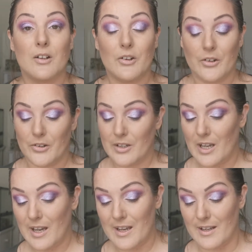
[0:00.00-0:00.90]

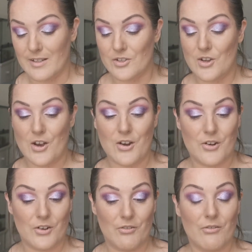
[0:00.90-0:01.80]
Okay,
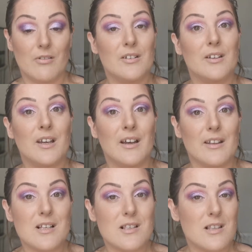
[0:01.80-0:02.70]
so yeah,
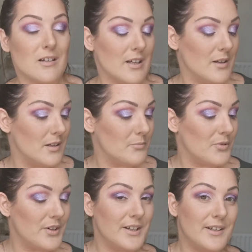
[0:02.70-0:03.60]
that's looking
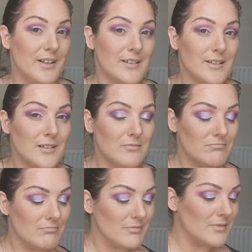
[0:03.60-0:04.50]
pretty decent.
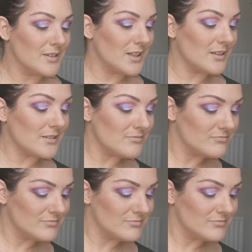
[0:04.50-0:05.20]
I think.